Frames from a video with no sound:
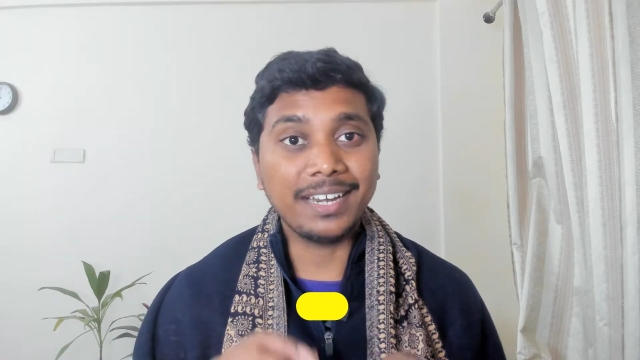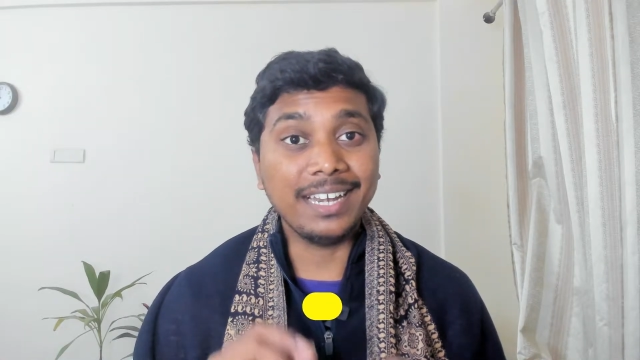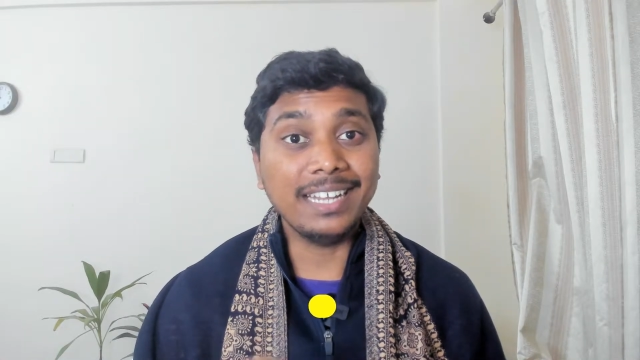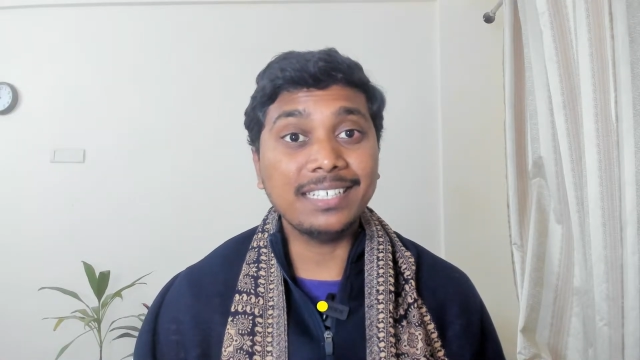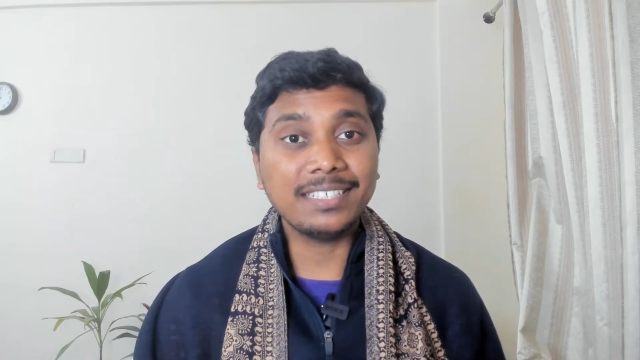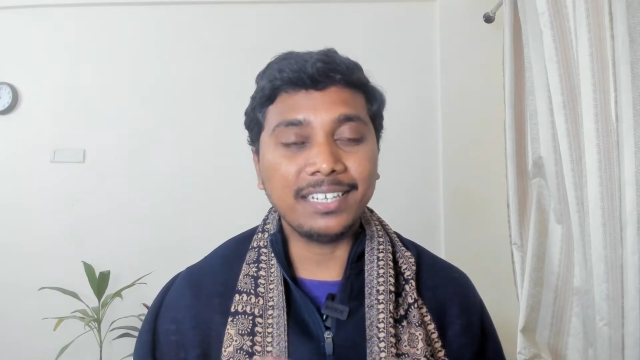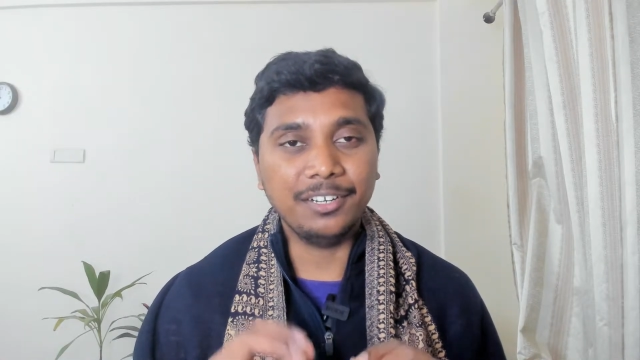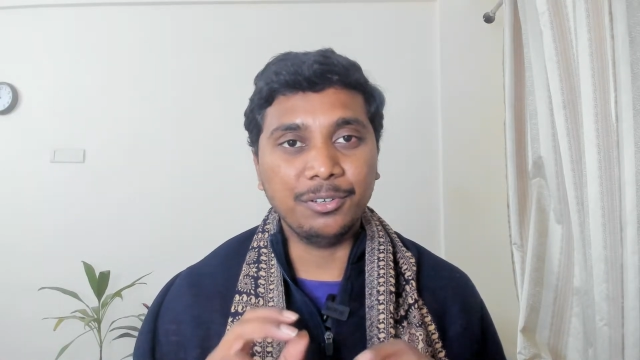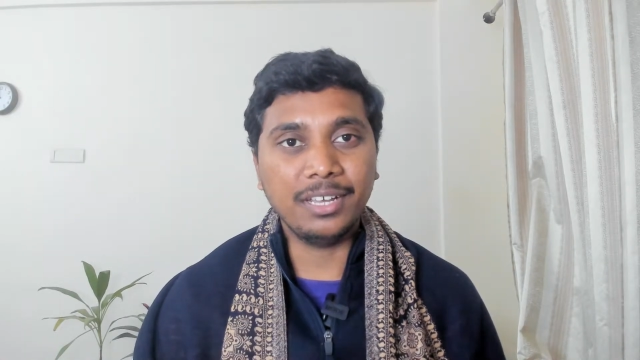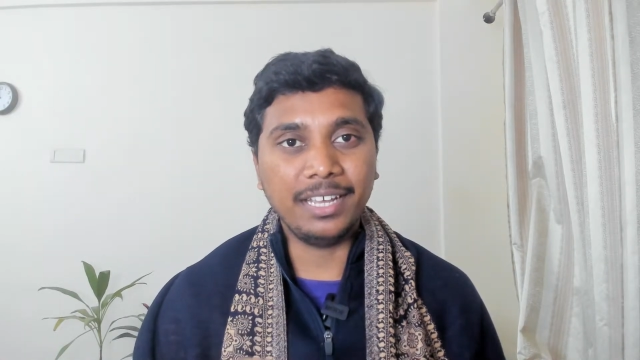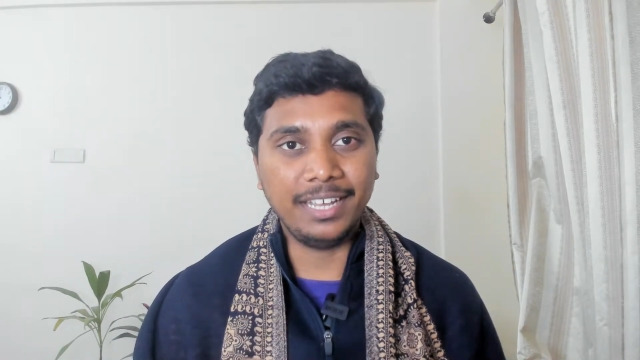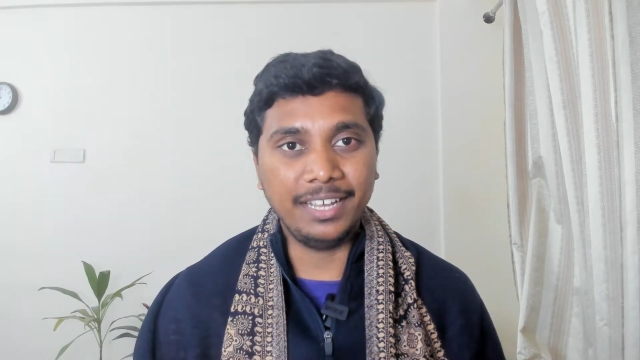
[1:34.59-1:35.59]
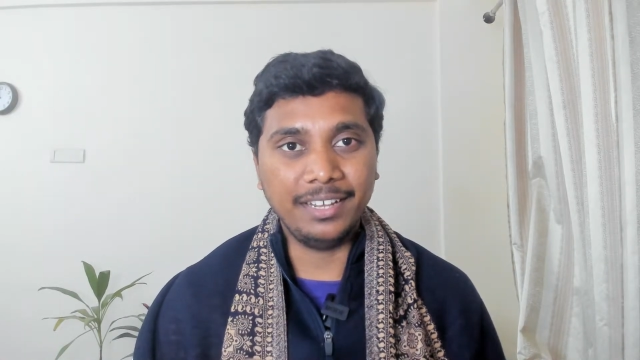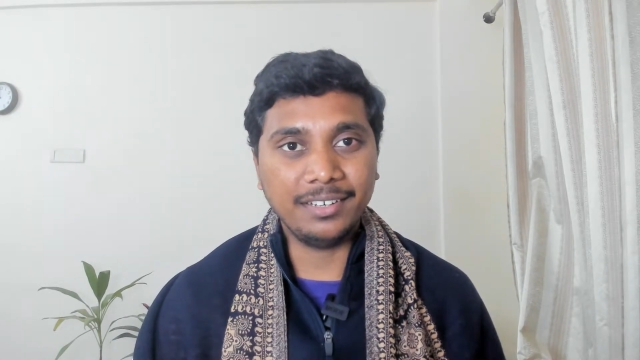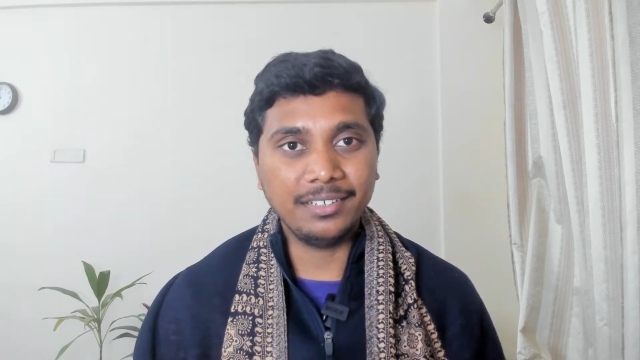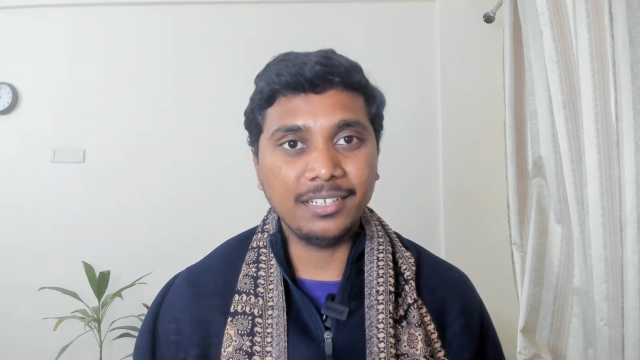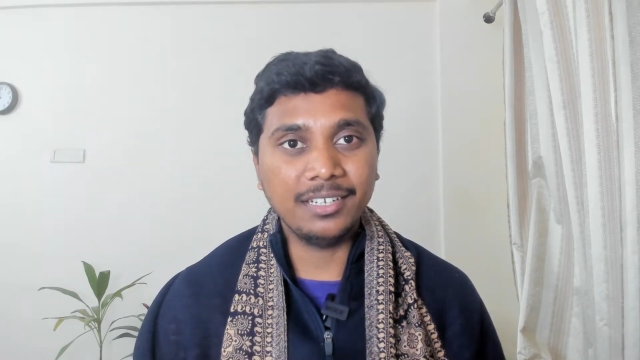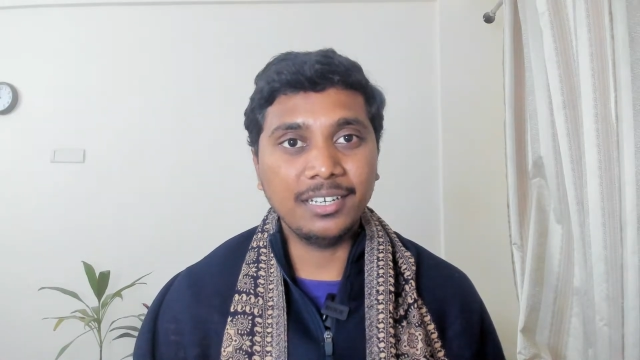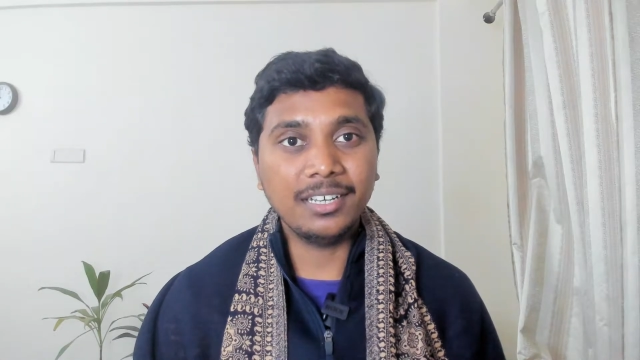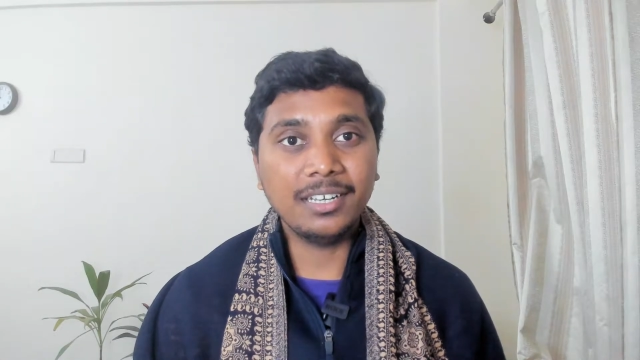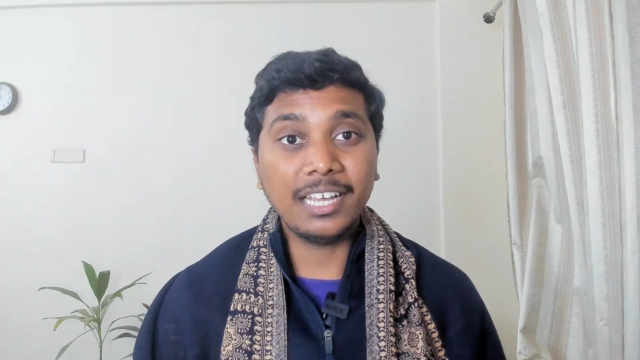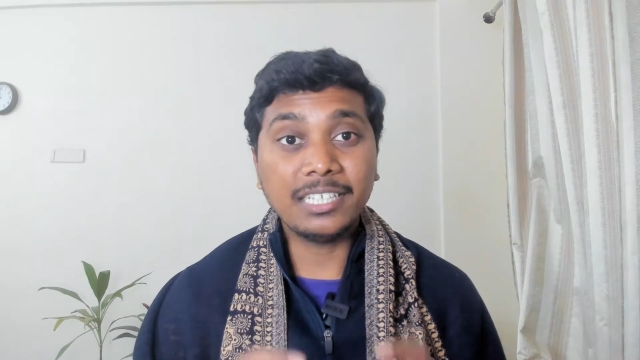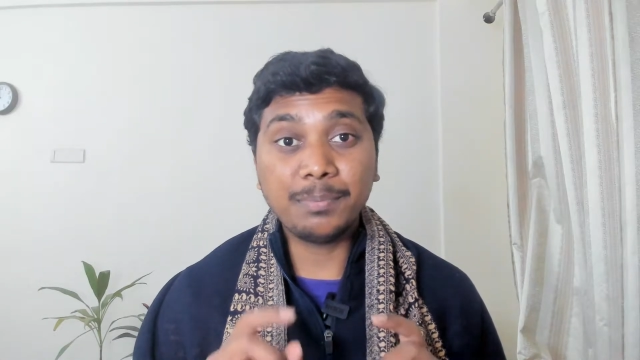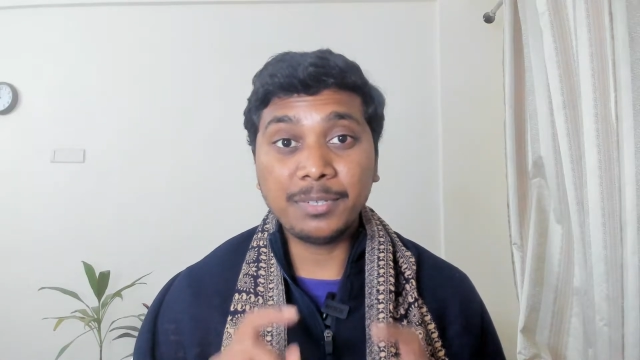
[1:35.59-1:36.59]
release into the air.
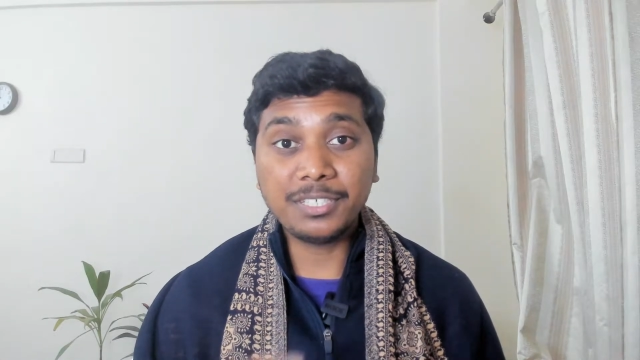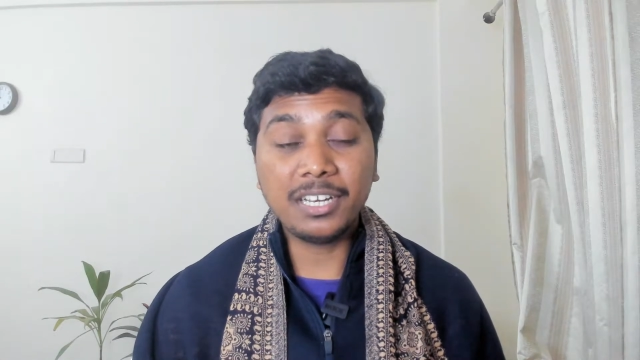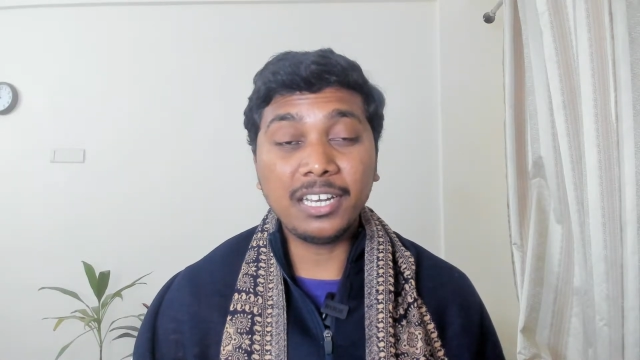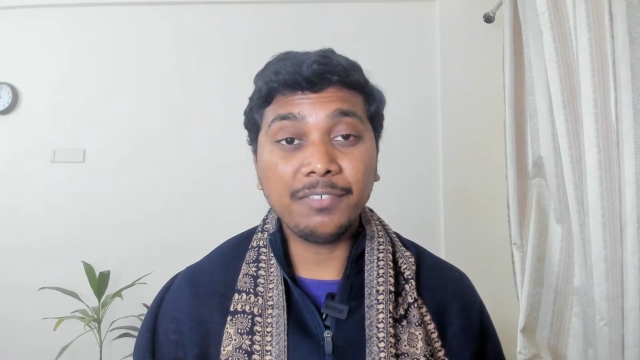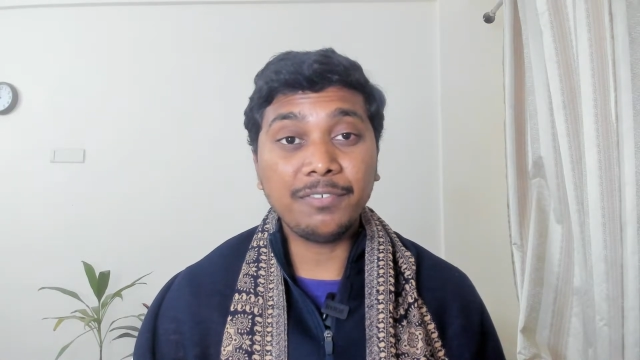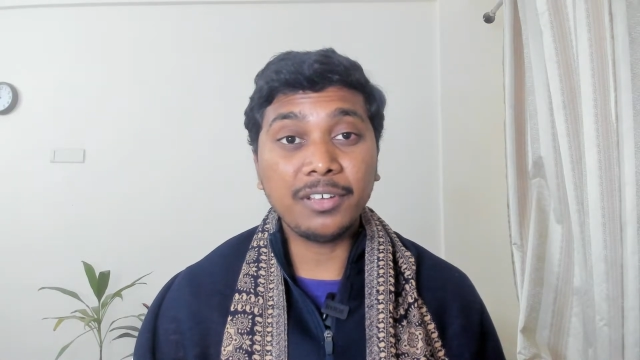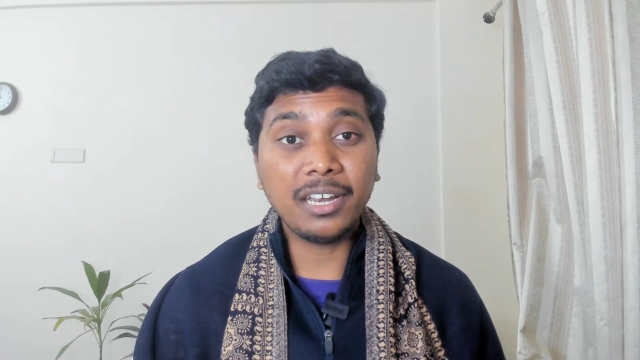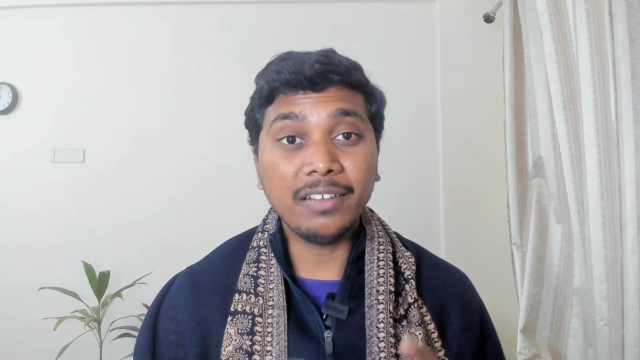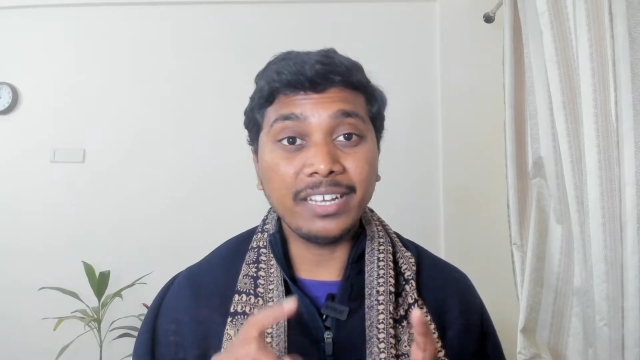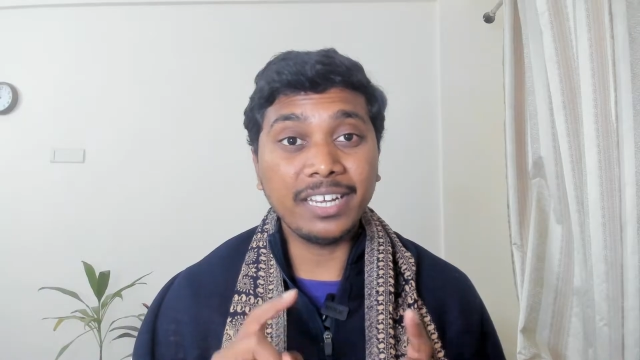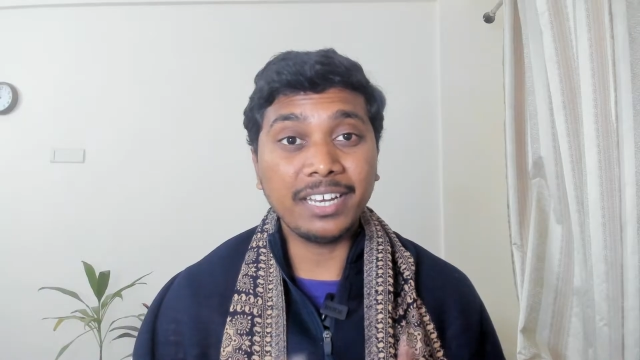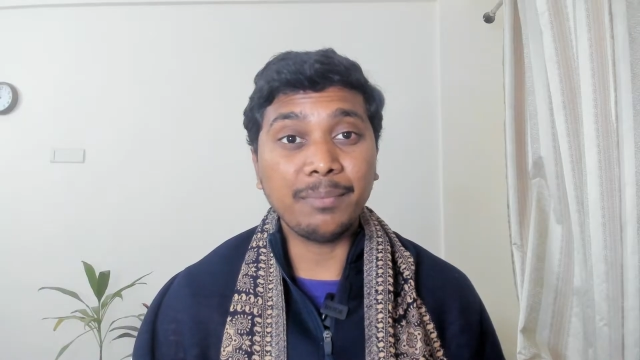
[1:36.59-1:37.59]
Especially if you are living in